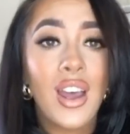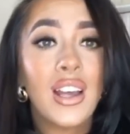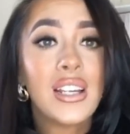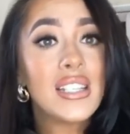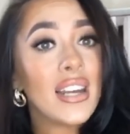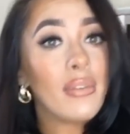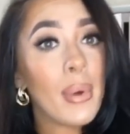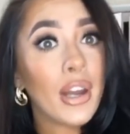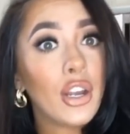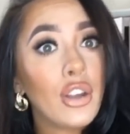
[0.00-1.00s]
to
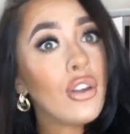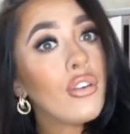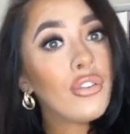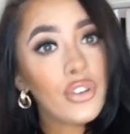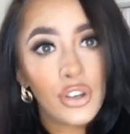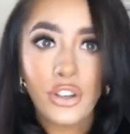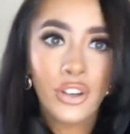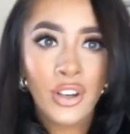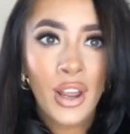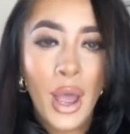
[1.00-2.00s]
everybody who viewed
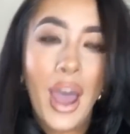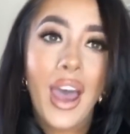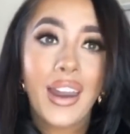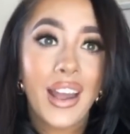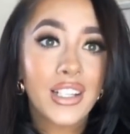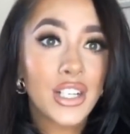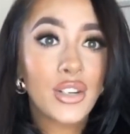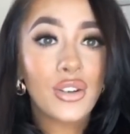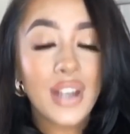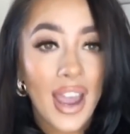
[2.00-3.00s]
and actually took
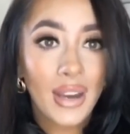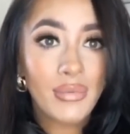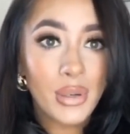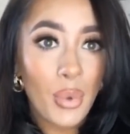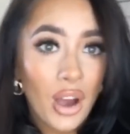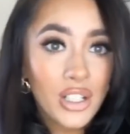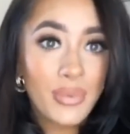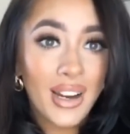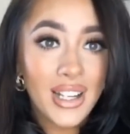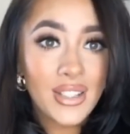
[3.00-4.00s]
time to watch my
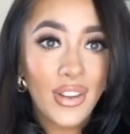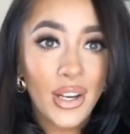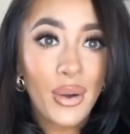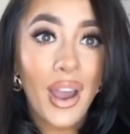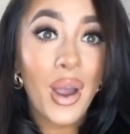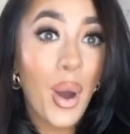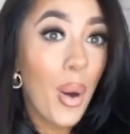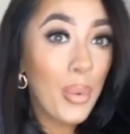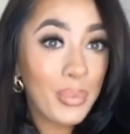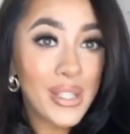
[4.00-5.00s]
last video. I
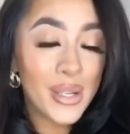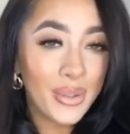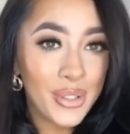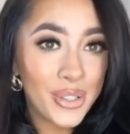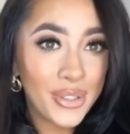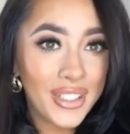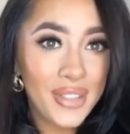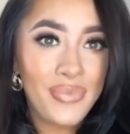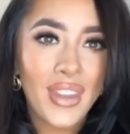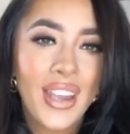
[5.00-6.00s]
hope you all enjoyed it.
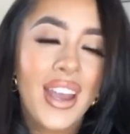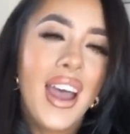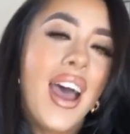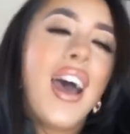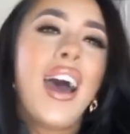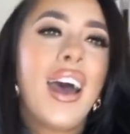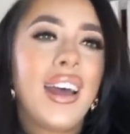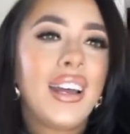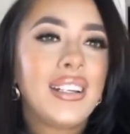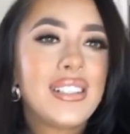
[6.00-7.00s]

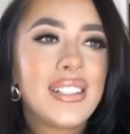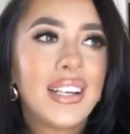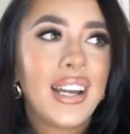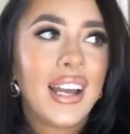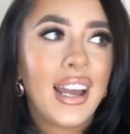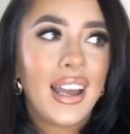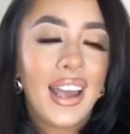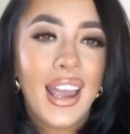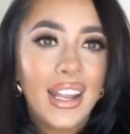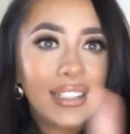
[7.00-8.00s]
And
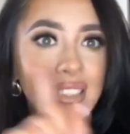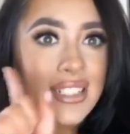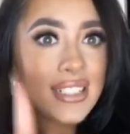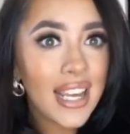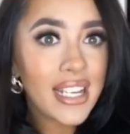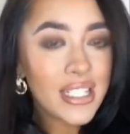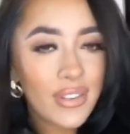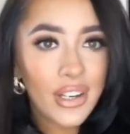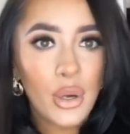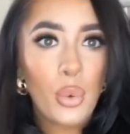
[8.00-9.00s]
in today's
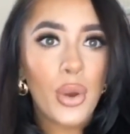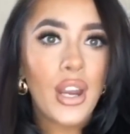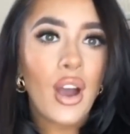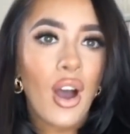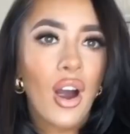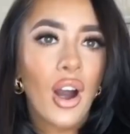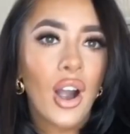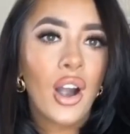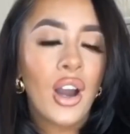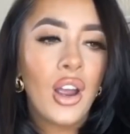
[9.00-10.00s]
video we
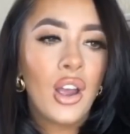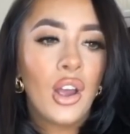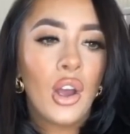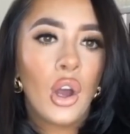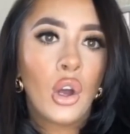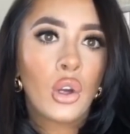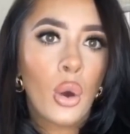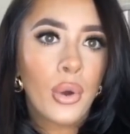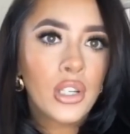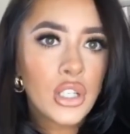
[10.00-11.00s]
are
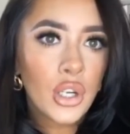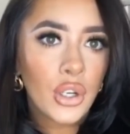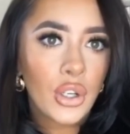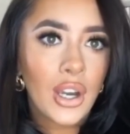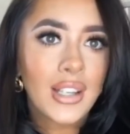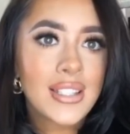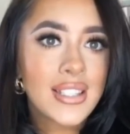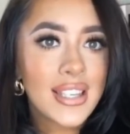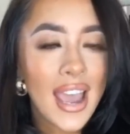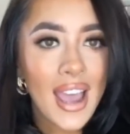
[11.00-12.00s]
going to a
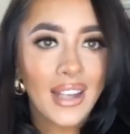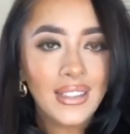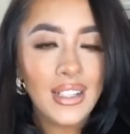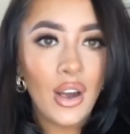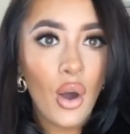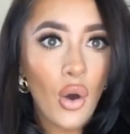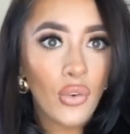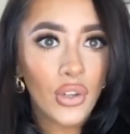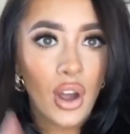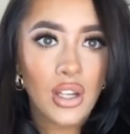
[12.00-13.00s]
scan over in
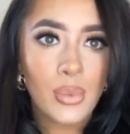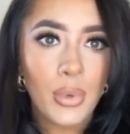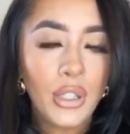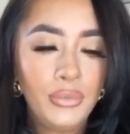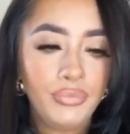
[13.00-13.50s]
the hospital.